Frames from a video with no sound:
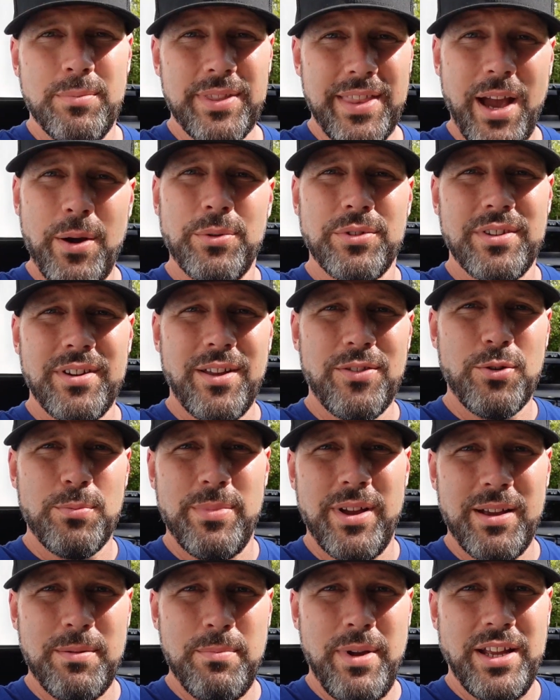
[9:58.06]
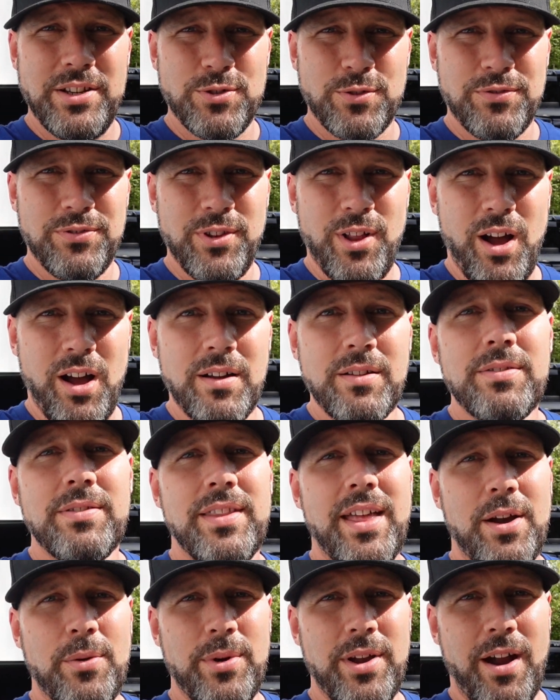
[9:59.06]
But that was another big major flaw
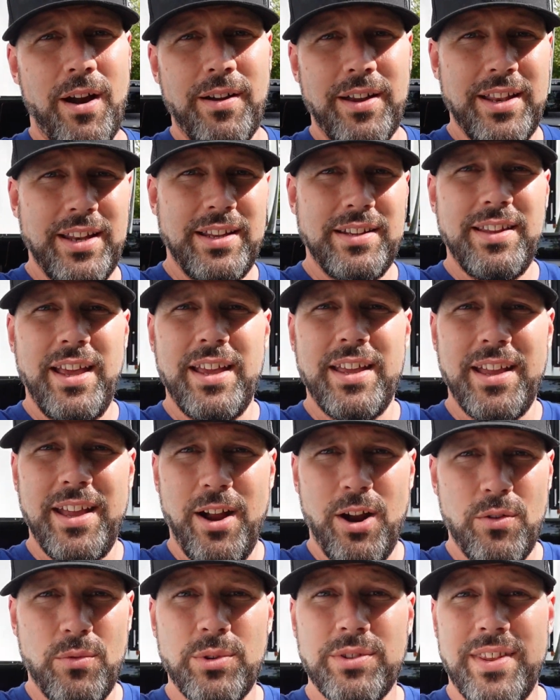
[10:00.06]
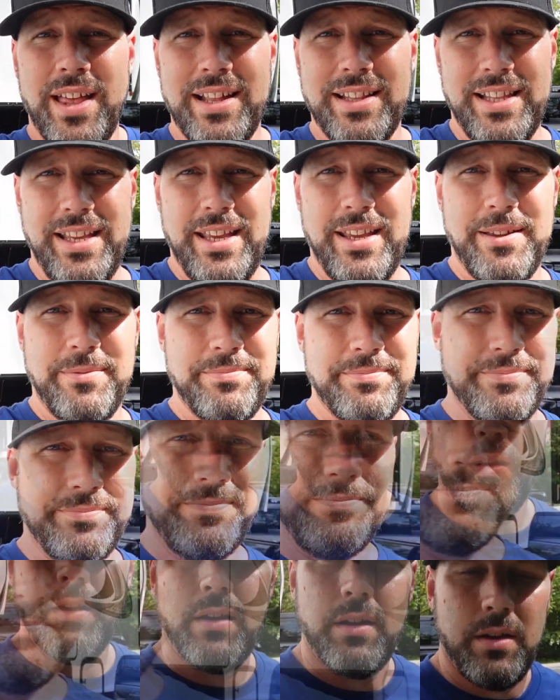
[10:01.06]
that we are getting taken care of, was that leak.
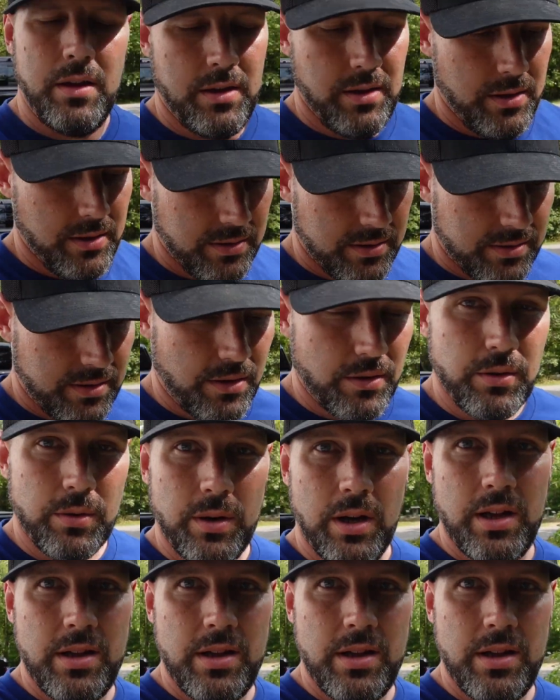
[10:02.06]
So